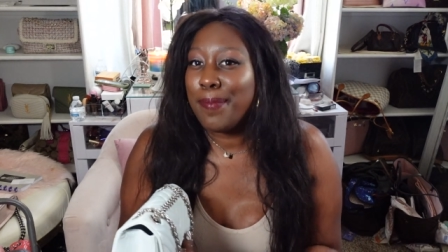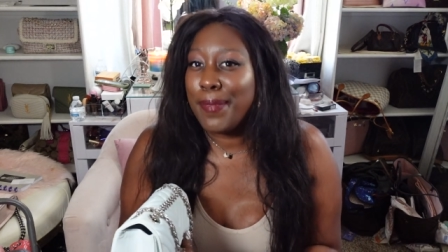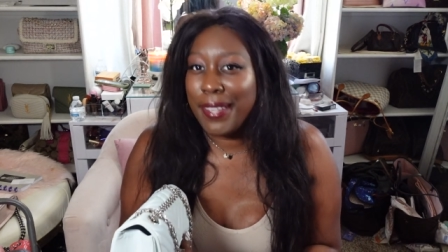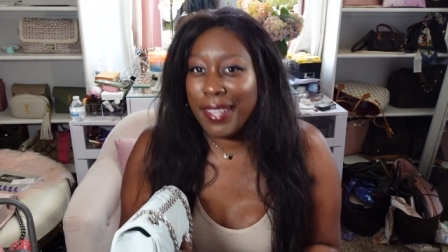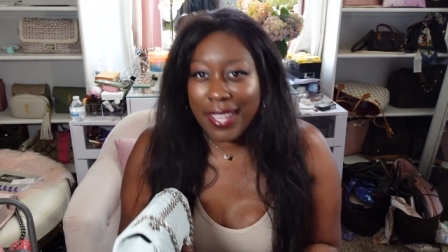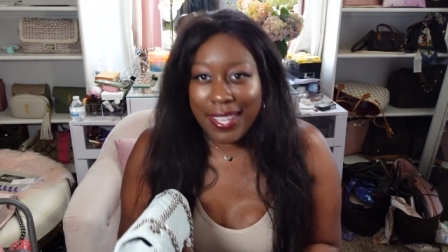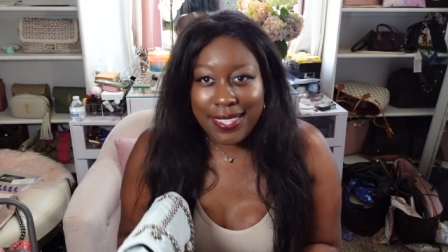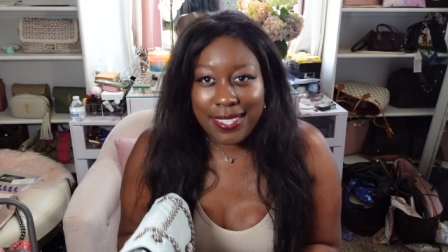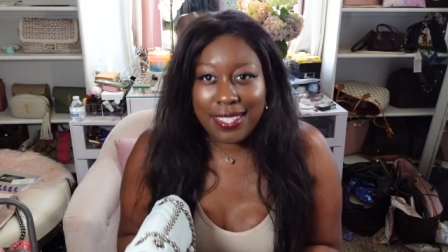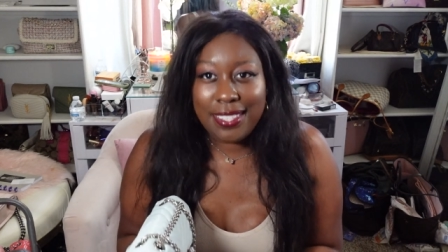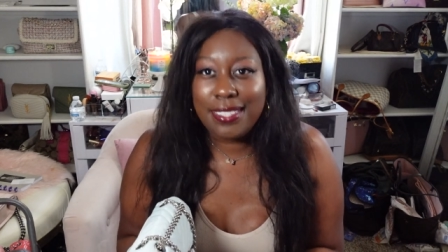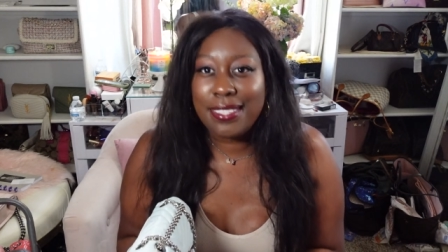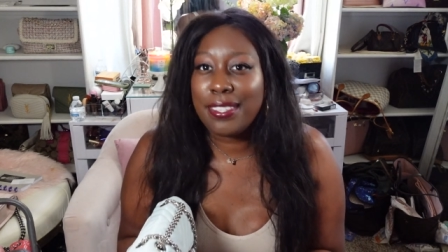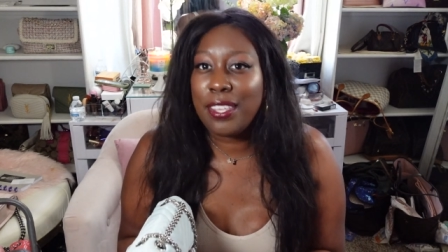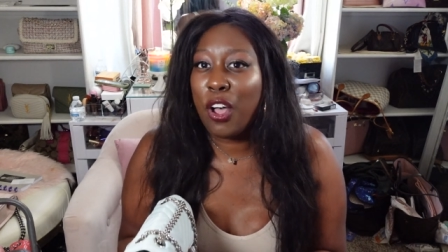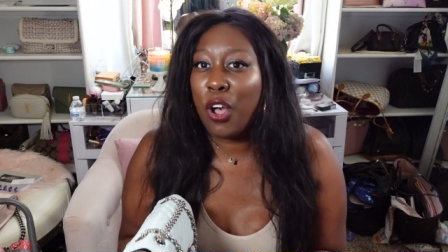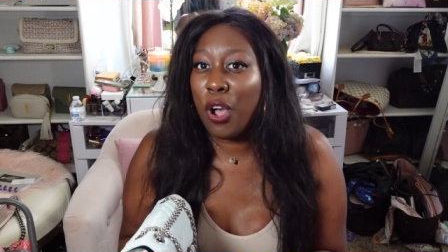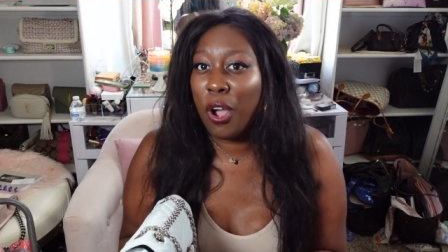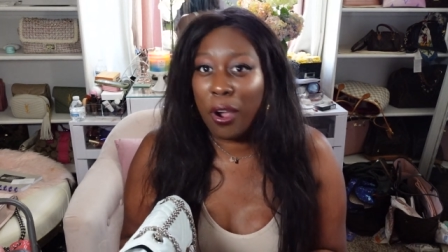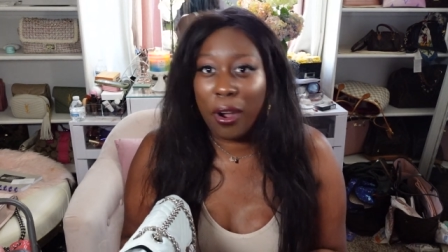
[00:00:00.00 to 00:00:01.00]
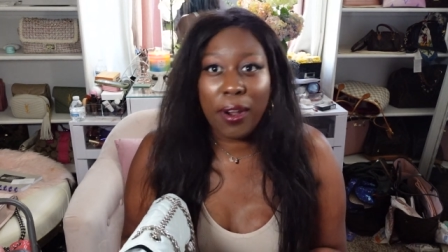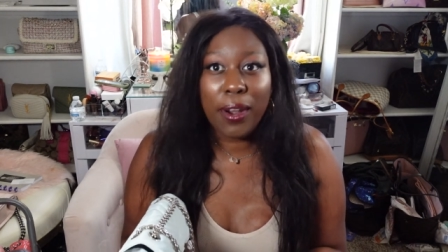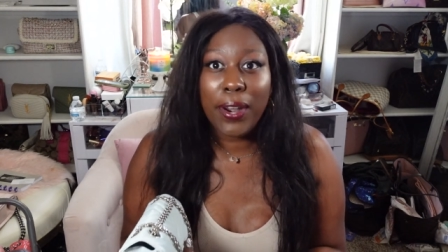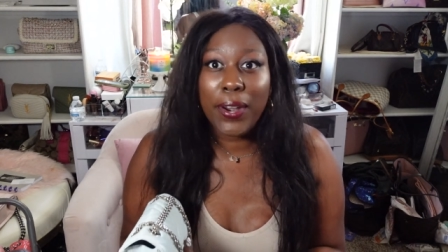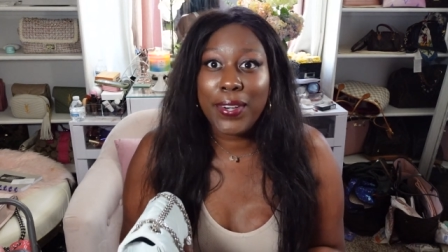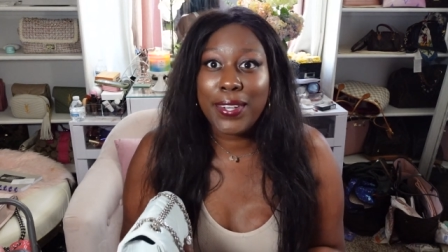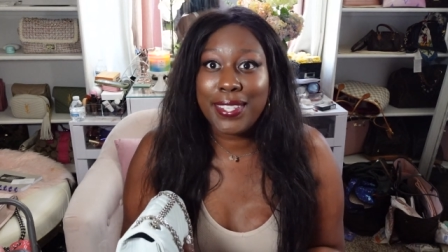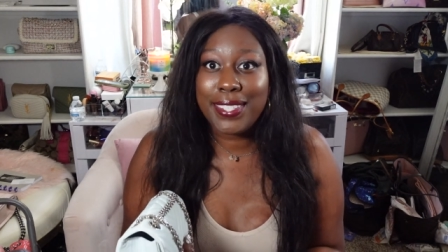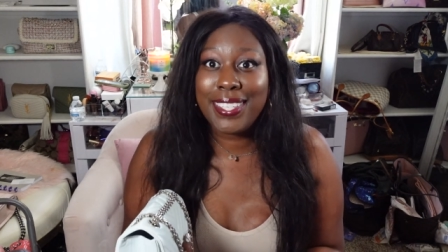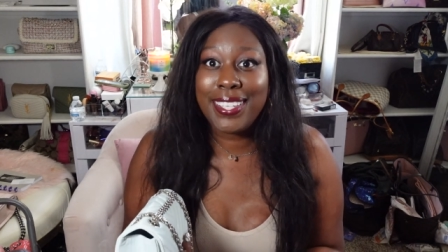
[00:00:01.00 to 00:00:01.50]
because it's
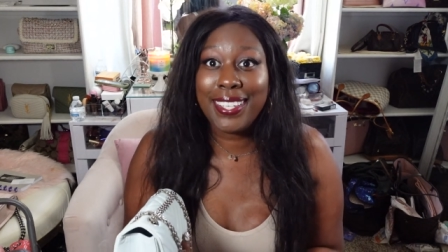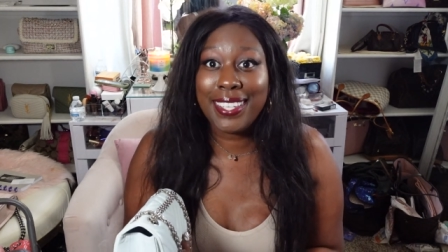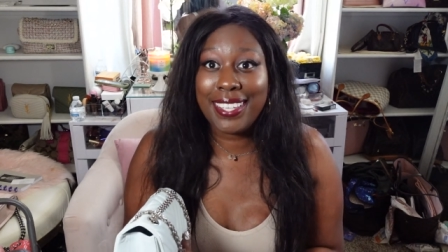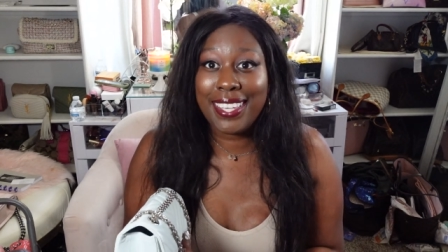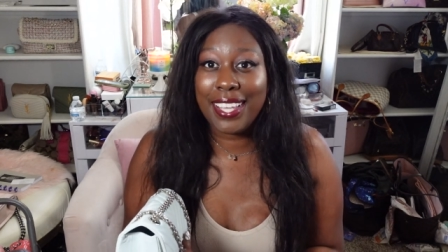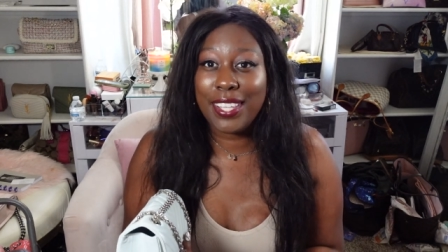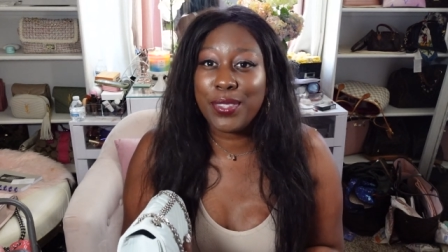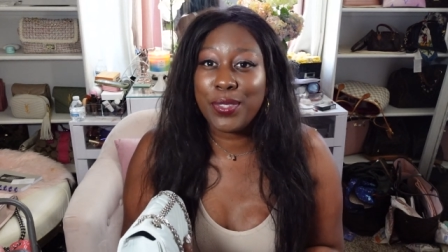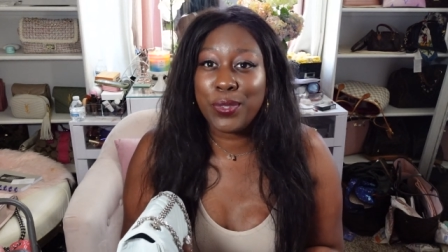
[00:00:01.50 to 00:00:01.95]
hard to get